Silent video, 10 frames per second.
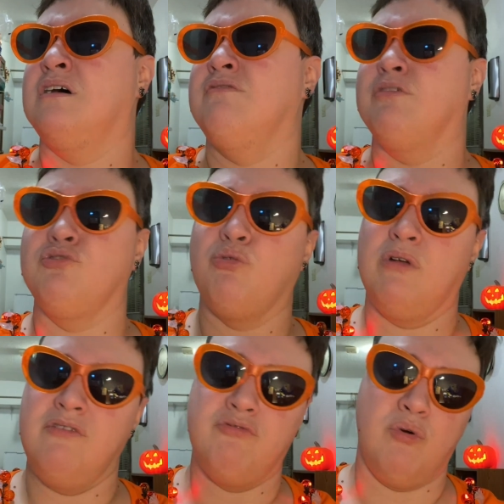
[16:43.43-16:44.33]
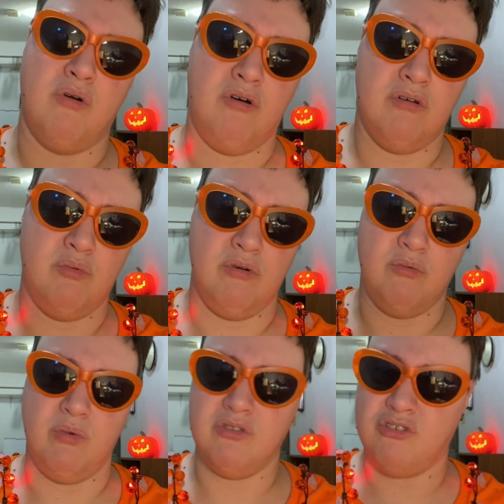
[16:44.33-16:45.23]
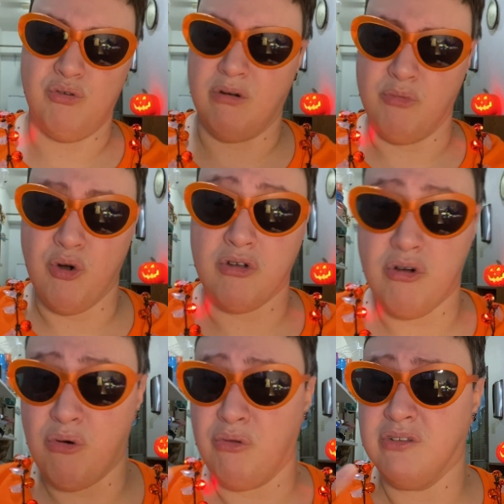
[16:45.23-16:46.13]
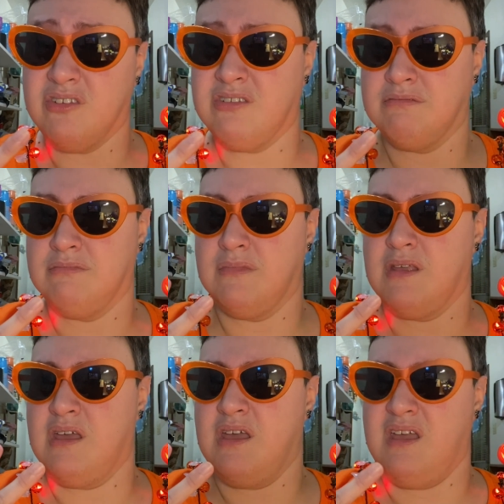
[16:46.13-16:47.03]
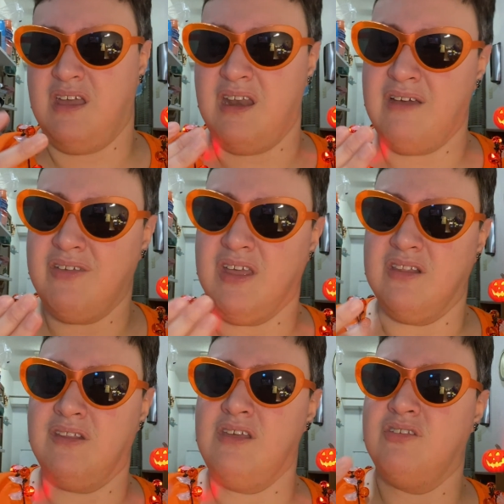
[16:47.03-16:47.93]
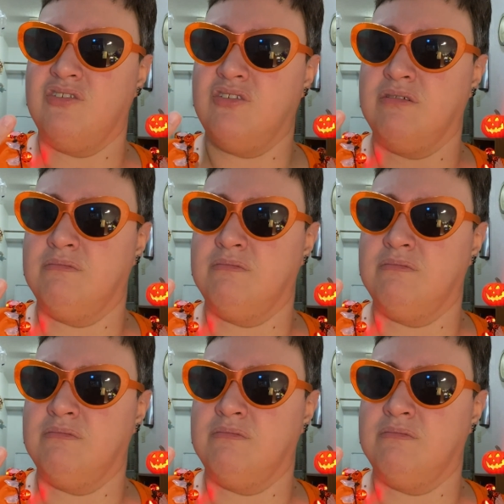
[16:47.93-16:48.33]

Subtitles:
from 24 onward with 2 or more colds, and having at least,